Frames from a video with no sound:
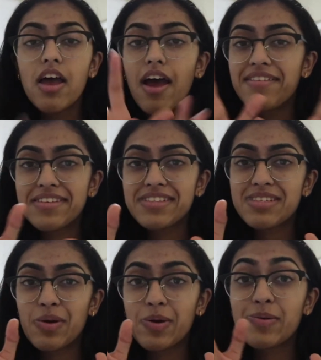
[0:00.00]
Everything's
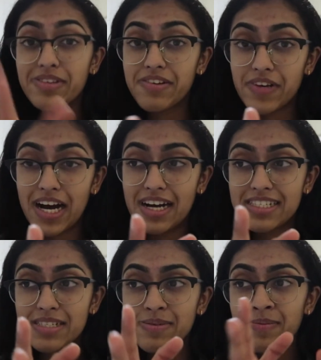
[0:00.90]
going really
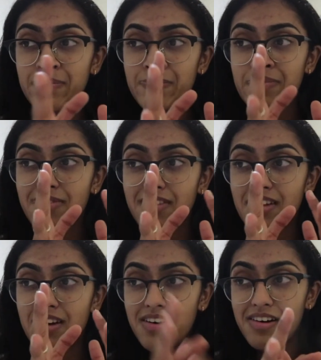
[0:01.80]
fast.
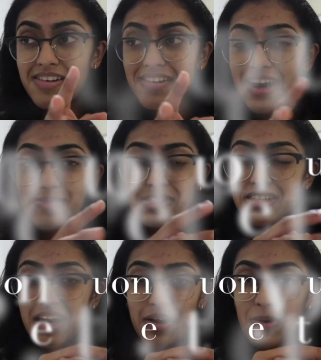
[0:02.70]
Oh, I'm just
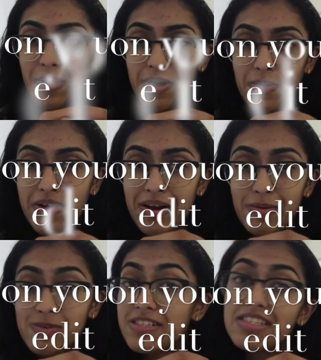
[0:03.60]
kind of going on a rant.
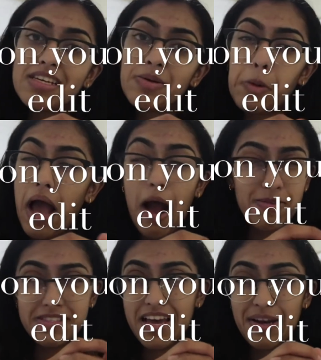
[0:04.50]
We'll see how
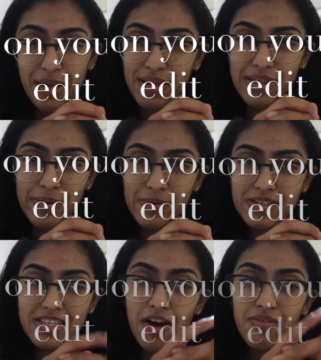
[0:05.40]
this editing thing
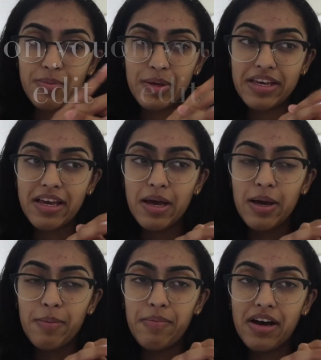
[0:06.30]
works out for me.
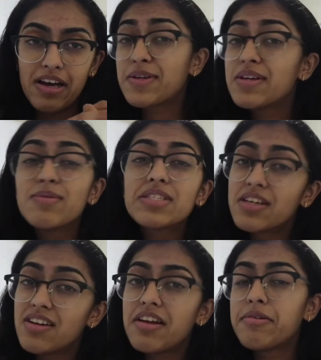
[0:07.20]
But it was
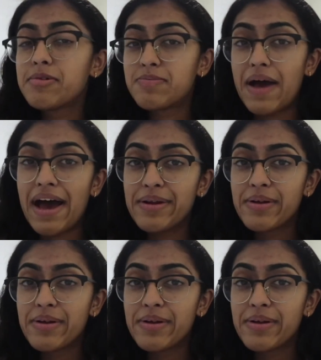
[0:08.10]
good and it was bad.